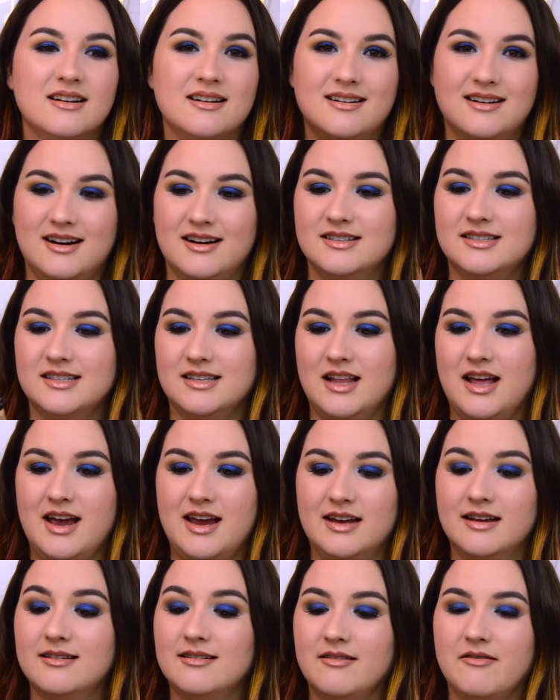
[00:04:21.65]
costs
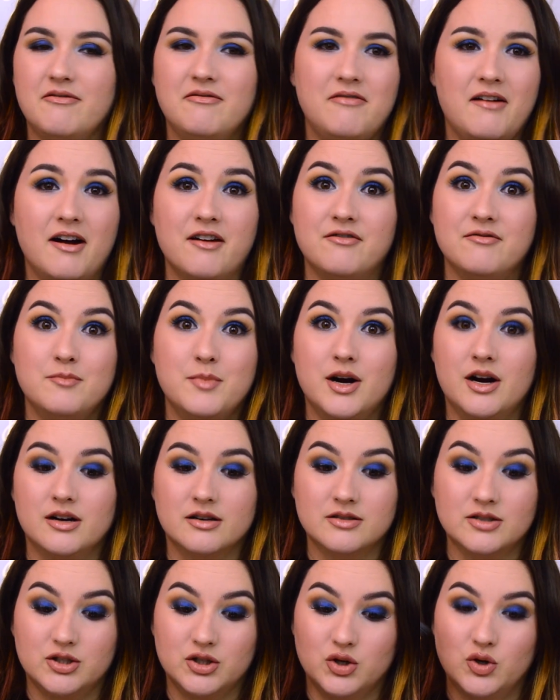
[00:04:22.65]
like
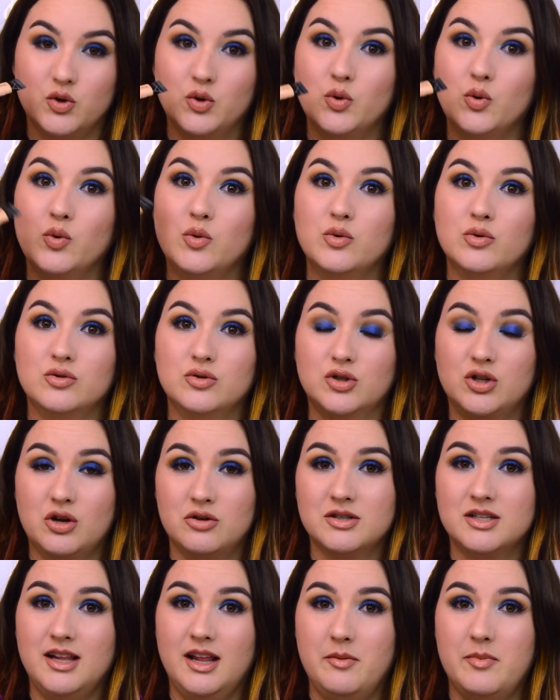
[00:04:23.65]
$5, so
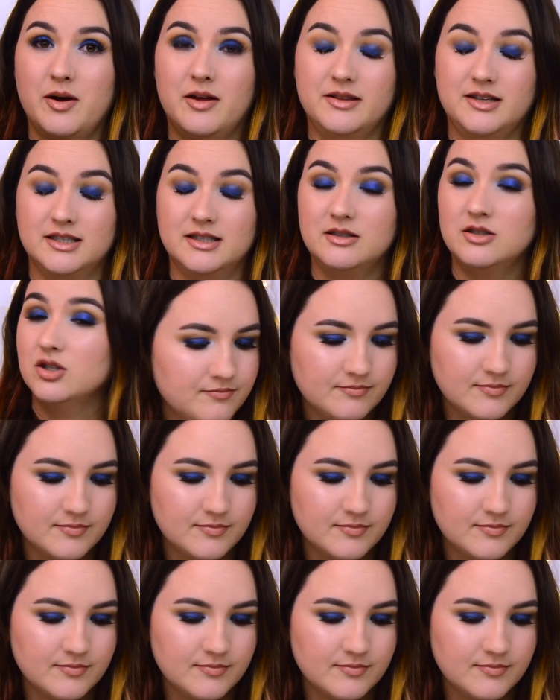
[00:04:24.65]
don't sleep on it.